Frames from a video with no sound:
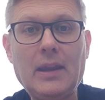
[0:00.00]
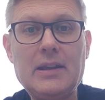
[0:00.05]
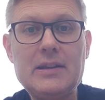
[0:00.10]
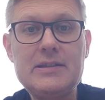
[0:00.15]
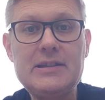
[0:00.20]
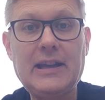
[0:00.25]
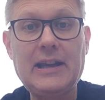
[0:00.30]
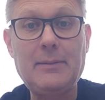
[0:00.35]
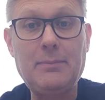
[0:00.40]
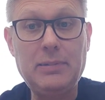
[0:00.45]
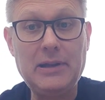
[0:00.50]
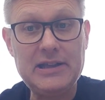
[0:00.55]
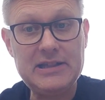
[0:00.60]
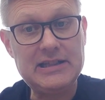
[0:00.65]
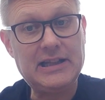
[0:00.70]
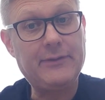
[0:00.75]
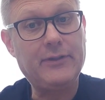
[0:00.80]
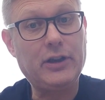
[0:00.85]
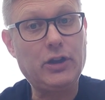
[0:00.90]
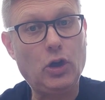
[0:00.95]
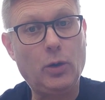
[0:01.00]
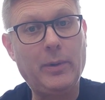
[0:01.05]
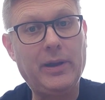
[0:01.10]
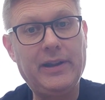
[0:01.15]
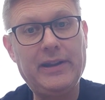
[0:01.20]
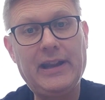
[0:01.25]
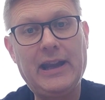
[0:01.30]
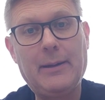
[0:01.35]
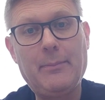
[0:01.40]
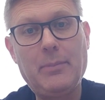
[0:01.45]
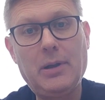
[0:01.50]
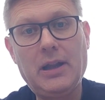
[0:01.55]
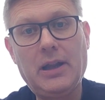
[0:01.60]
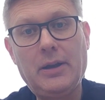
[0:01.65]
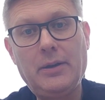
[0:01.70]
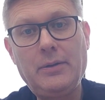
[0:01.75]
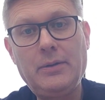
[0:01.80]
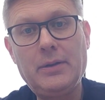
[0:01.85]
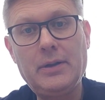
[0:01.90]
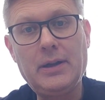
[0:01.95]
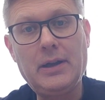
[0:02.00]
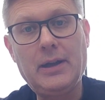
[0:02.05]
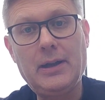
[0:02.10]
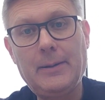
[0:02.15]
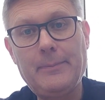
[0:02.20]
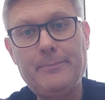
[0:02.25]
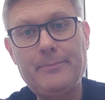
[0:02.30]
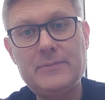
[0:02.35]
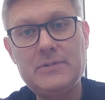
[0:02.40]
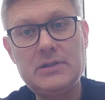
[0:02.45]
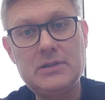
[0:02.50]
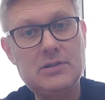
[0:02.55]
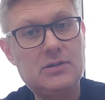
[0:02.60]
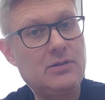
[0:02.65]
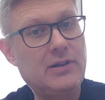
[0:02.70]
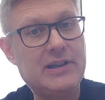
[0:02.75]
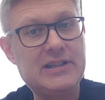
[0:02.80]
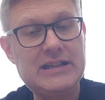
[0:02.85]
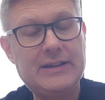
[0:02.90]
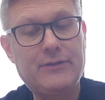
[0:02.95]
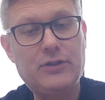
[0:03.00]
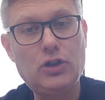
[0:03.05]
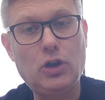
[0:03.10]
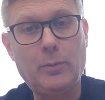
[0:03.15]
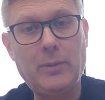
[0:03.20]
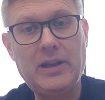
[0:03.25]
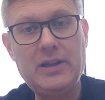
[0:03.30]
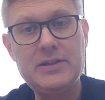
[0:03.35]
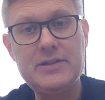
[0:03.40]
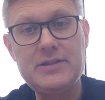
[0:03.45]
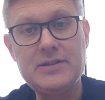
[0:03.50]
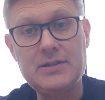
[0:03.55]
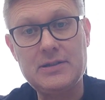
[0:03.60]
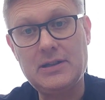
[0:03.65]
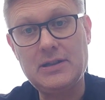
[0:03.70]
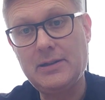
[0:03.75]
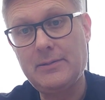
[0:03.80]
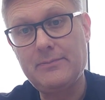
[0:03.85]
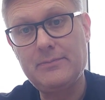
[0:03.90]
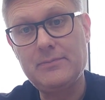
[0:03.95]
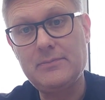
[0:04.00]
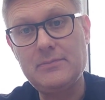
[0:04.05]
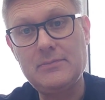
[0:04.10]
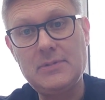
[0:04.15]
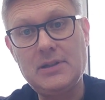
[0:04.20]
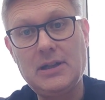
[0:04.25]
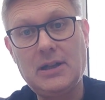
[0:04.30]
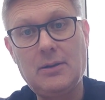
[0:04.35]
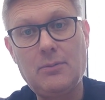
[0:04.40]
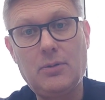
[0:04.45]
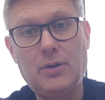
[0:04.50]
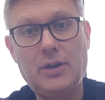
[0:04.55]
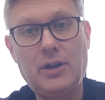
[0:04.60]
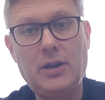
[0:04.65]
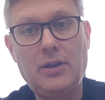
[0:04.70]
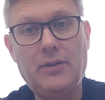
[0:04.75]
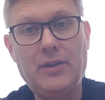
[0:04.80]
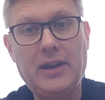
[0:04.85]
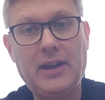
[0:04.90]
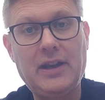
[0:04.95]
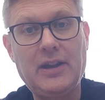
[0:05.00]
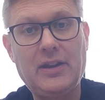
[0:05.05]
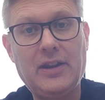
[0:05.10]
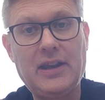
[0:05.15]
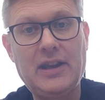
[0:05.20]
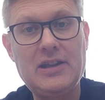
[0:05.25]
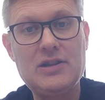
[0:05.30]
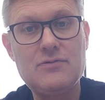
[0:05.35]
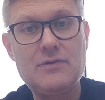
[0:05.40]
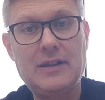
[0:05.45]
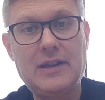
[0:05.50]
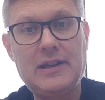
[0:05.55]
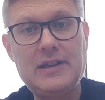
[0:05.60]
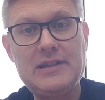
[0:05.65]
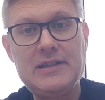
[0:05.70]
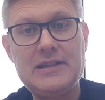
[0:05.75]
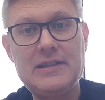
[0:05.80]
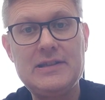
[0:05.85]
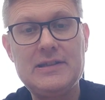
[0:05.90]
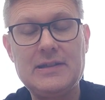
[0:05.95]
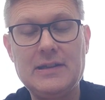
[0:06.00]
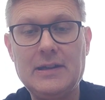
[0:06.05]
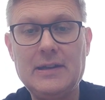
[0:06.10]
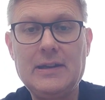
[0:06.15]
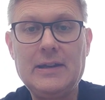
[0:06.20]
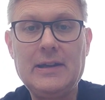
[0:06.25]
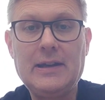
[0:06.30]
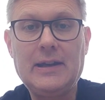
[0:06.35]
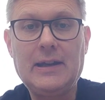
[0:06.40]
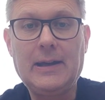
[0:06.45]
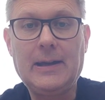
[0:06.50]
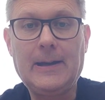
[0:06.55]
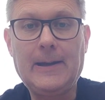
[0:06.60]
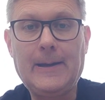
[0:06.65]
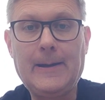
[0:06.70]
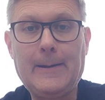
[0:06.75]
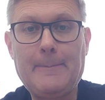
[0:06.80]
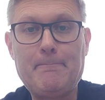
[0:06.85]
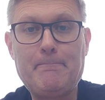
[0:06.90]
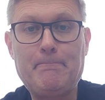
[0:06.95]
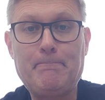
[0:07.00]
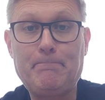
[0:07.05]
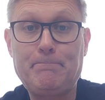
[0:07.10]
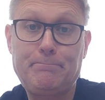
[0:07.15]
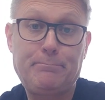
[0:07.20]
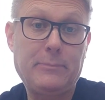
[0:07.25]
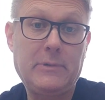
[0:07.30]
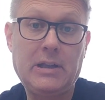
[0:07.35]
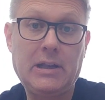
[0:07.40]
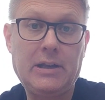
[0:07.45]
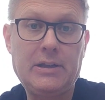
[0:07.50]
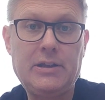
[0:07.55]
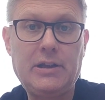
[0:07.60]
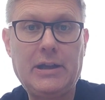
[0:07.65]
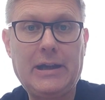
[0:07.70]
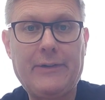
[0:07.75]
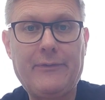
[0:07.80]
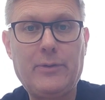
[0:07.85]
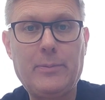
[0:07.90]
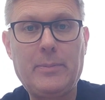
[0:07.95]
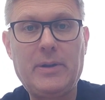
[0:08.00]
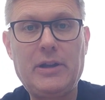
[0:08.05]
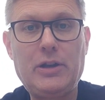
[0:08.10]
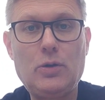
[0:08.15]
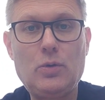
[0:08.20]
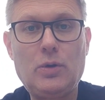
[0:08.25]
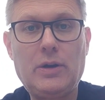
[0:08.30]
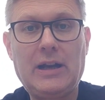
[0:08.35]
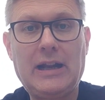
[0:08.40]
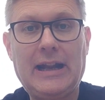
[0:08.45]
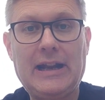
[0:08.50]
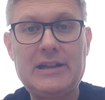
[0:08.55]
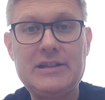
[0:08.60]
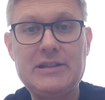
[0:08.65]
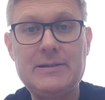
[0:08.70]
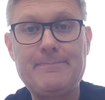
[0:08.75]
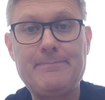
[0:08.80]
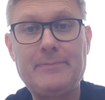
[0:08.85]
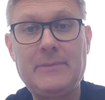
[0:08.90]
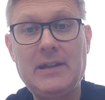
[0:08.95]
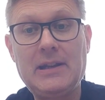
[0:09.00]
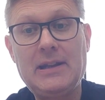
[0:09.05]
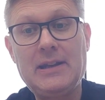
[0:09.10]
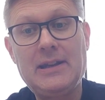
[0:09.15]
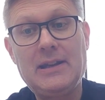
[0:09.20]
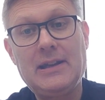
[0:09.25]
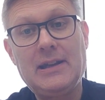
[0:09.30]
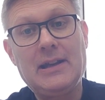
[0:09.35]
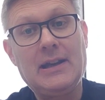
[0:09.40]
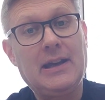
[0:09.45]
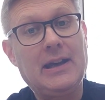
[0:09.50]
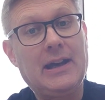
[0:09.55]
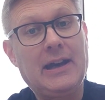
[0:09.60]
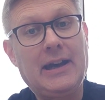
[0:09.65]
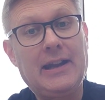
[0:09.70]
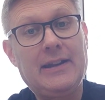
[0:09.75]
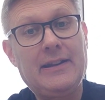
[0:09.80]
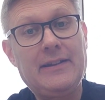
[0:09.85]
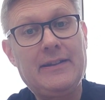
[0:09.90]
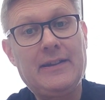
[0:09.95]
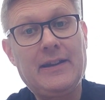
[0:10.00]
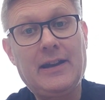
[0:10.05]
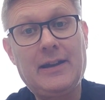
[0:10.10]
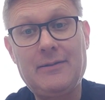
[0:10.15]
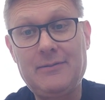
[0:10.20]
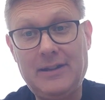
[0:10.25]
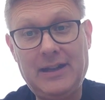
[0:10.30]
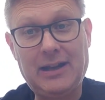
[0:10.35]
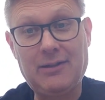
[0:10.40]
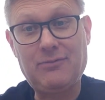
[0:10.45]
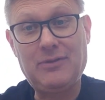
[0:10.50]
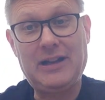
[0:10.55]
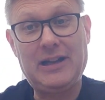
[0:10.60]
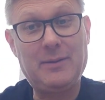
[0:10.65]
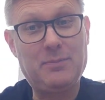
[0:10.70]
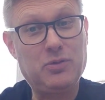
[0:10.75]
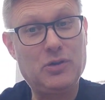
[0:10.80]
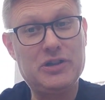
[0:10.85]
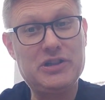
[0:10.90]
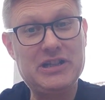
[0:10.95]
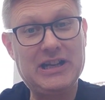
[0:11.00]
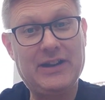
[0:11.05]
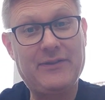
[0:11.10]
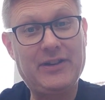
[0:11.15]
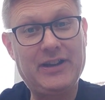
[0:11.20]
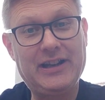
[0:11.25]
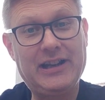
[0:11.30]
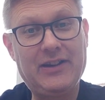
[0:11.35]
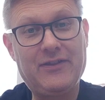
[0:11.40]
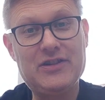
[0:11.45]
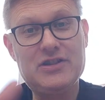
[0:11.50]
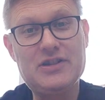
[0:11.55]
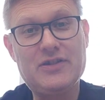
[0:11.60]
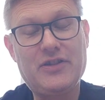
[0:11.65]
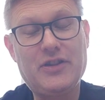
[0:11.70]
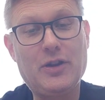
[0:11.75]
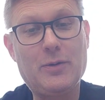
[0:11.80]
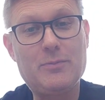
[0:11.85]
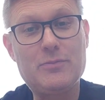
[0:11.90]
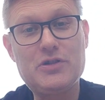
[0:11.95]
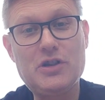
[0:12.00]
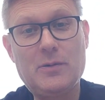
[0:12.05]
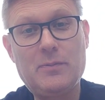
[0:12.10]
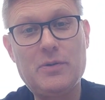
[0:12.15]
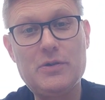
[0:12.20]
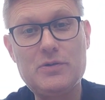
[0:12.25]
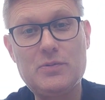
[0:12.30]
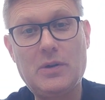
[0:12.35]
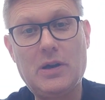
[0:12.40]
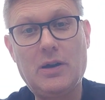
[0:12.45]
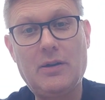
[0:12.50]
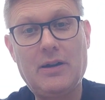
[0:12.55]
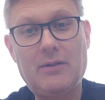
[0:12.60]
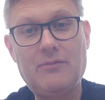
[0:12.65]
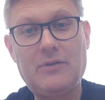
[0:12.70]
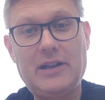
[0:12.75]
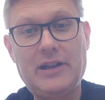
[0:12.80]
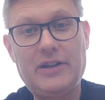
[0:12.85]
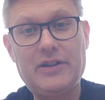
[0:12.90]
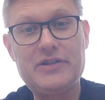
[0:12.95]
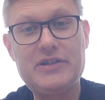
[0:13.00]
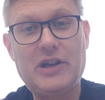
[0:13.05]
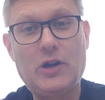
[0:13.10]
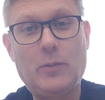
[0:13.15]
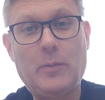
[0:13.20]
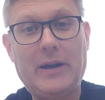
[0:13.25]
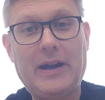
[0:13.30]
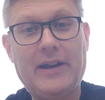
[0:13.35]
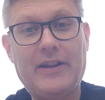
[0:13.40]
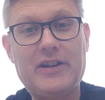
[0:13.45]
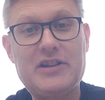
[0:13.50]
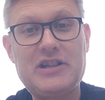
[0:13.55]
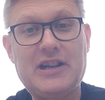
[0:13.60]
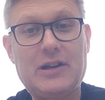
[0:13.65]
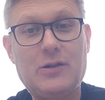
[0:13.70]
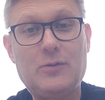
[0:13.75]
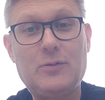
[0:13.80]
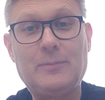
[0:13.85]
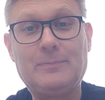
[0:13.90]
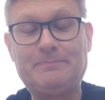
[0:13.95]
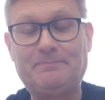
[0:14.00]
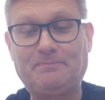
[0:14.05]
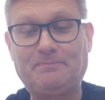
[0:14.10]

so please leave a comment down below um, great to have comments. Um, you know, what do you think of these releases? Um, you know, do you have them in your collection? and uh, yeah really appreciate if you can give us a thumbs up as well that really does help out the channel